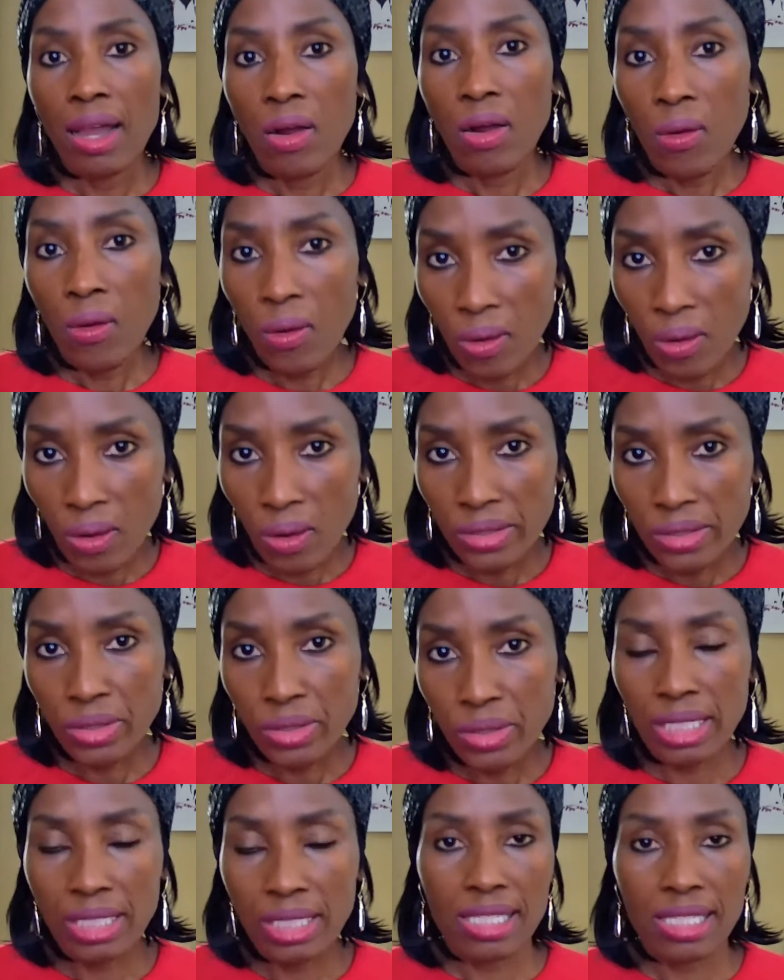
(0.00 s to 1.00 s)
or
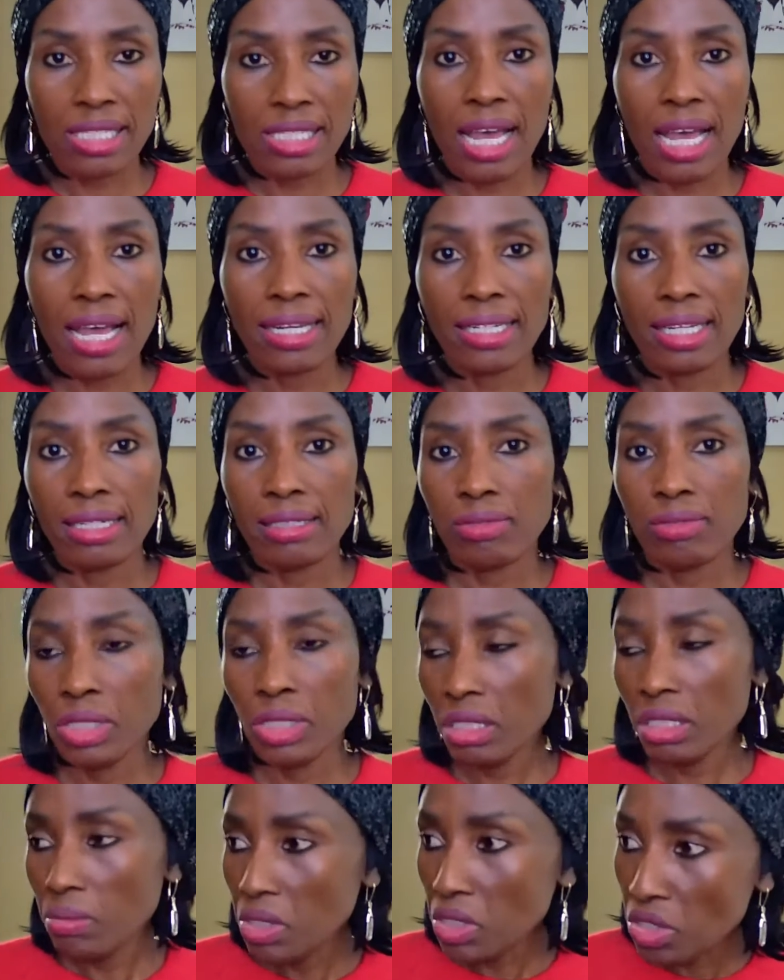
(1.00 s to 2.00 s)
you can assign it,
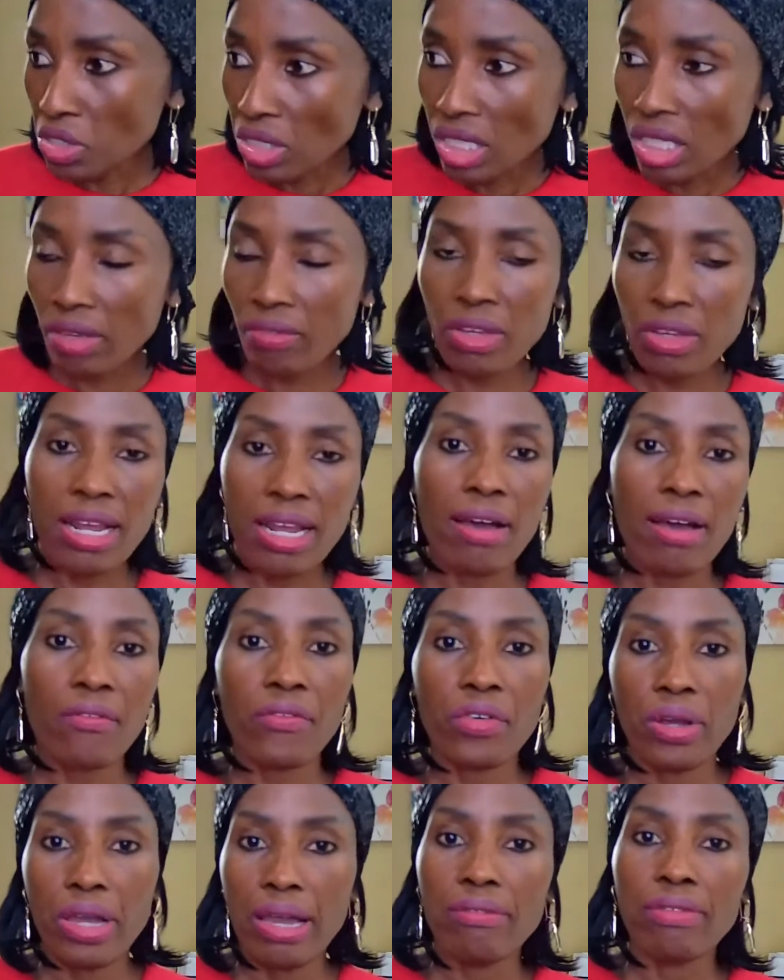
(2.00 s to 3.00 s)
which means you give it out
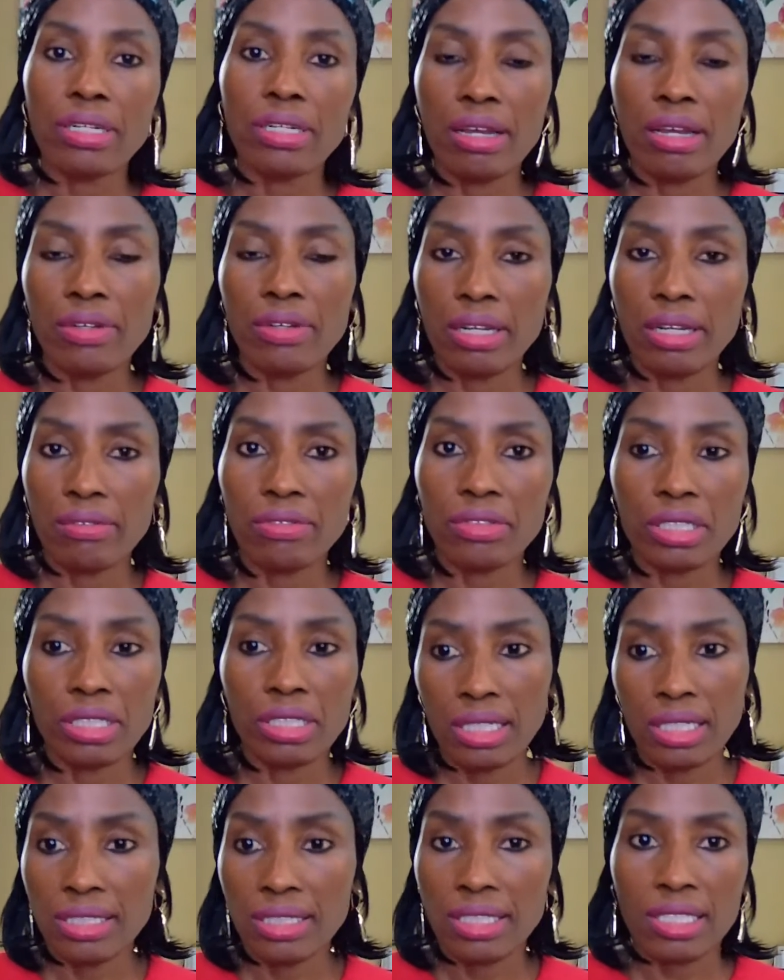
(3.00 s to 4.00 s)
forever and ever and
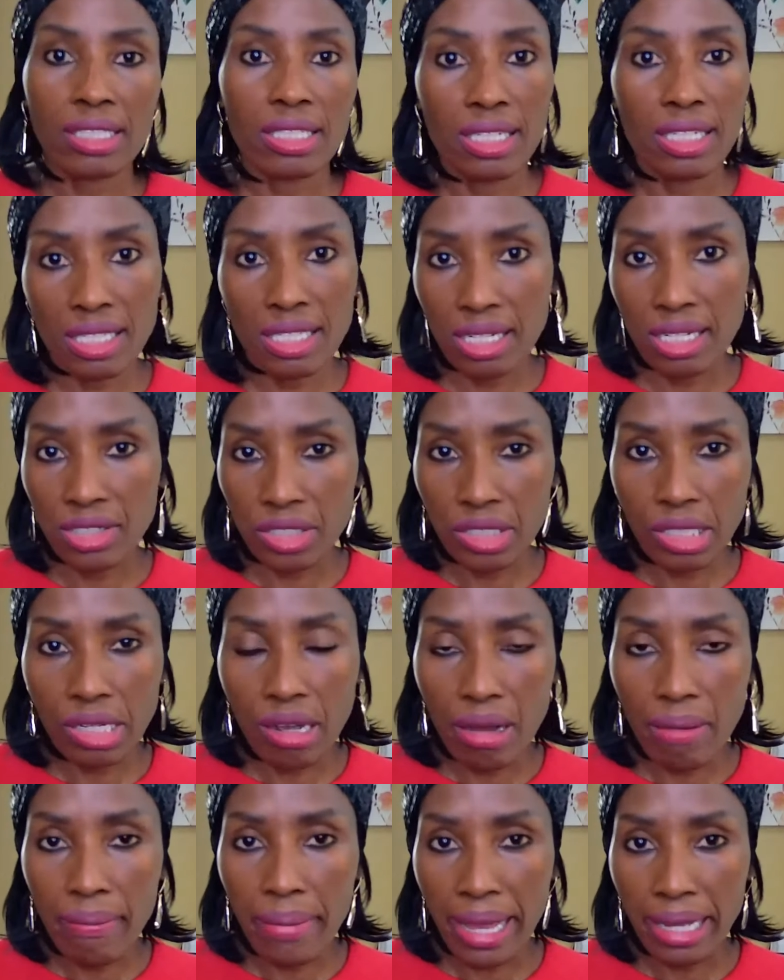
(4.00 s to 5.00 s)
ever. It doesn't essentially
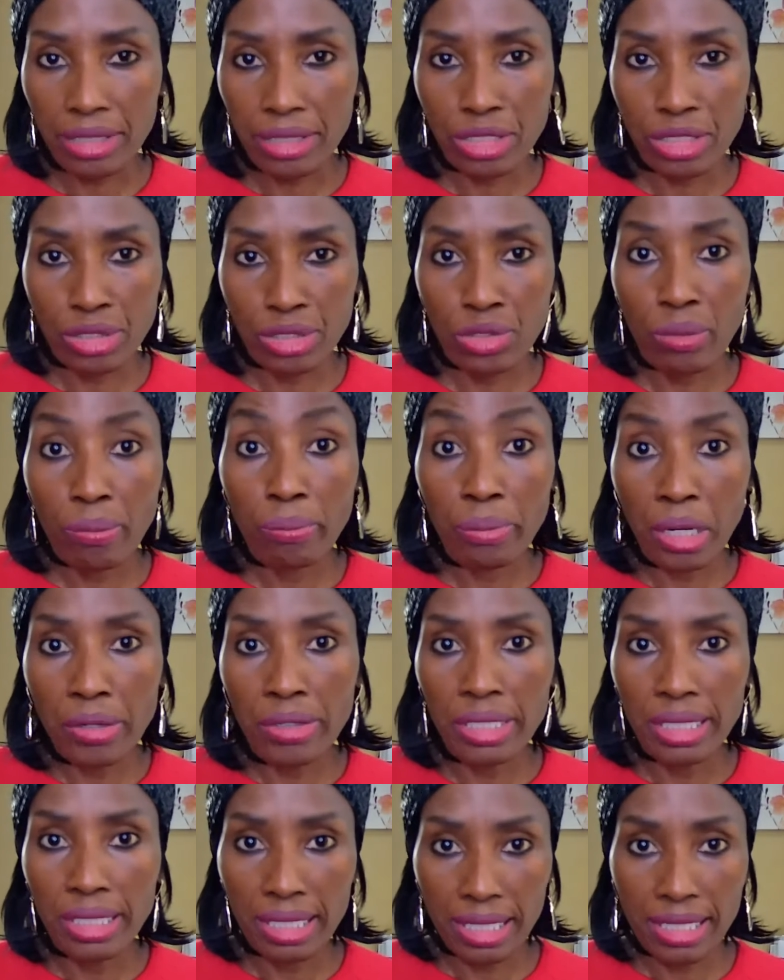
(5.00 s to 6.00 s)
come back to you,
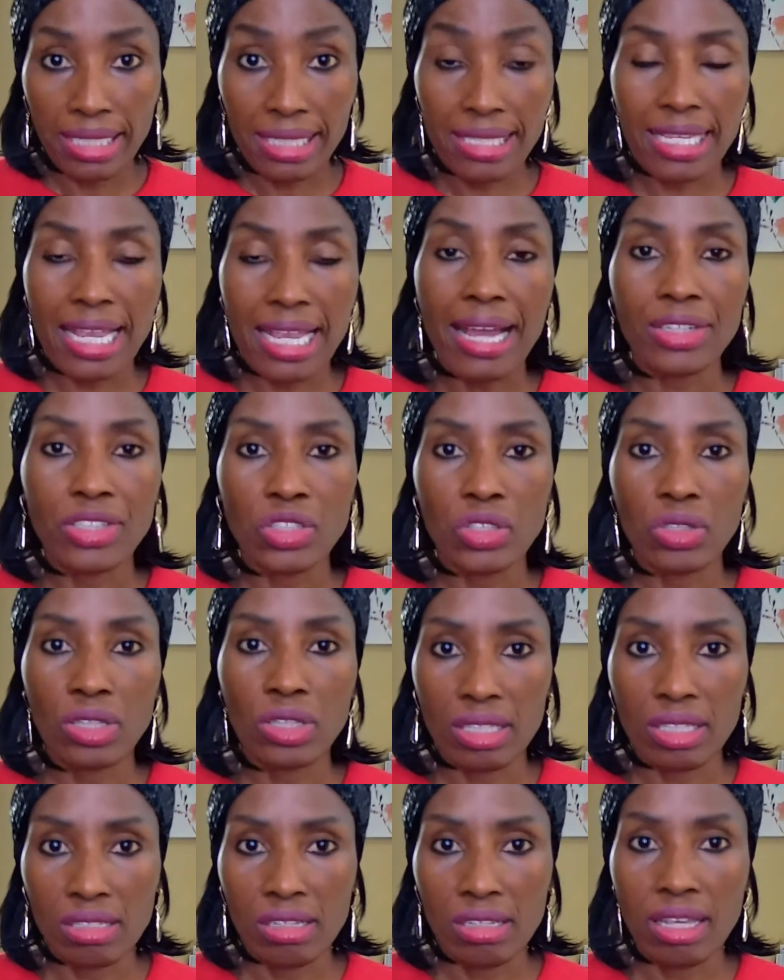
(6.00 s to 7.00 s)
barring any statute
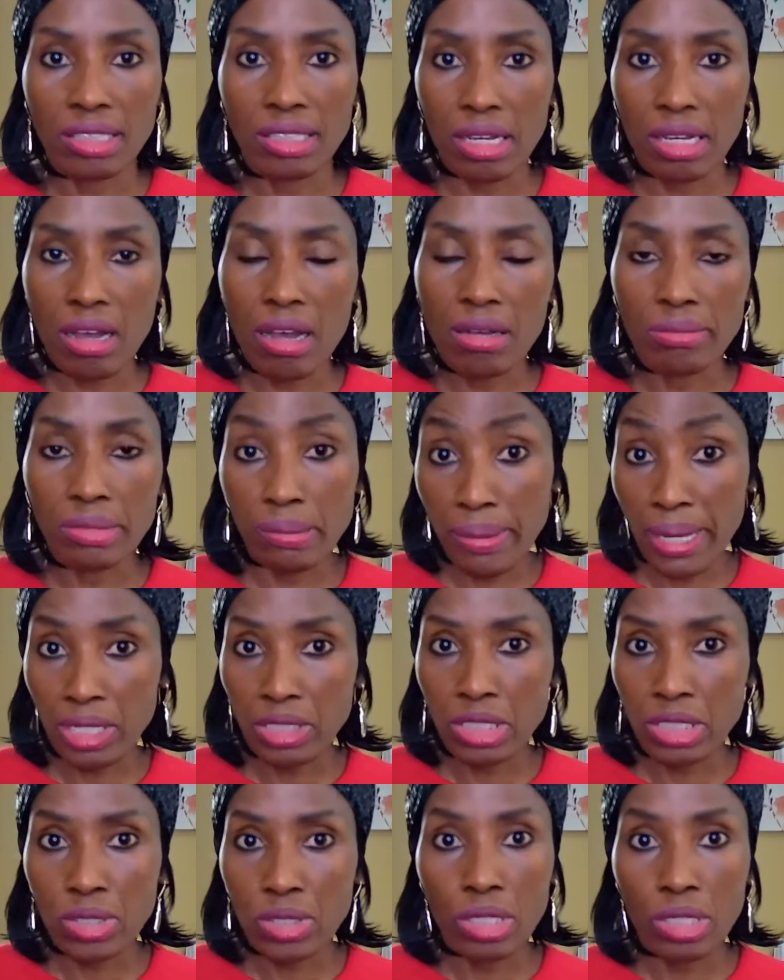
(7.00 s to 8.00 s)
that says it comes
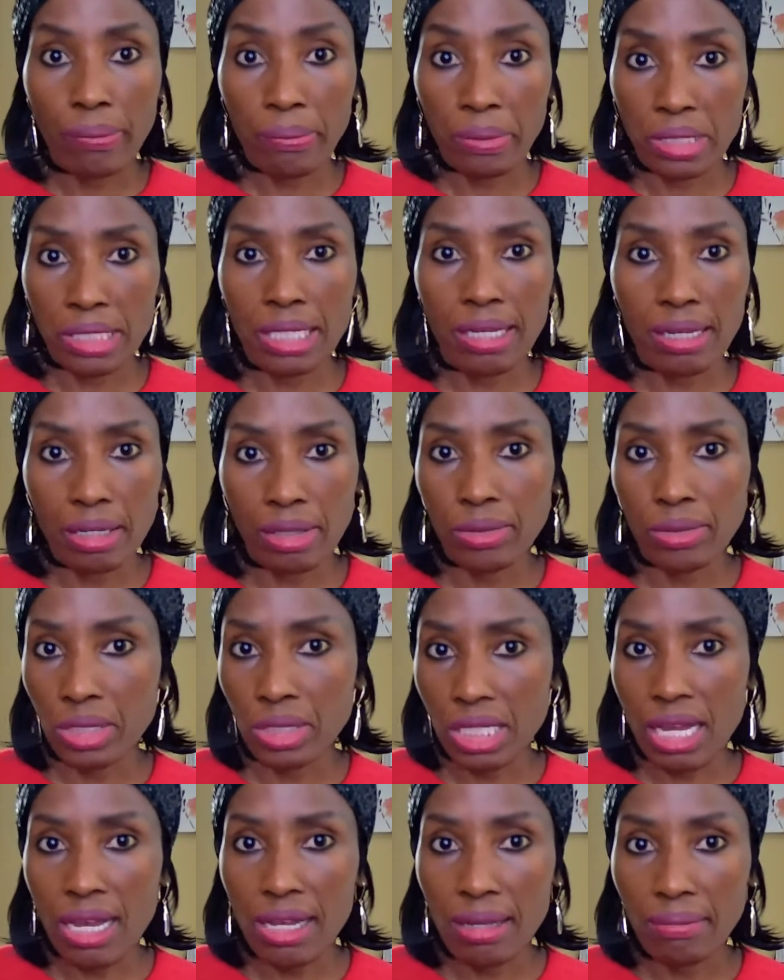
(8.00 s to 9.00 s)
back to you at a particular
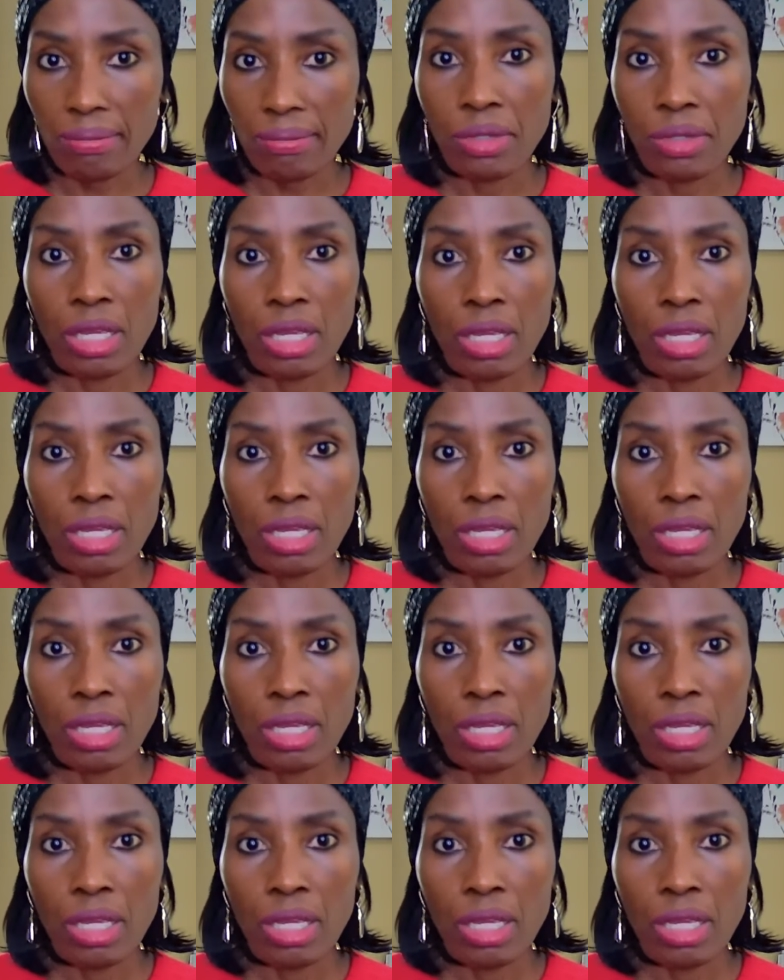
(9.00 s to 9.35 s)
time.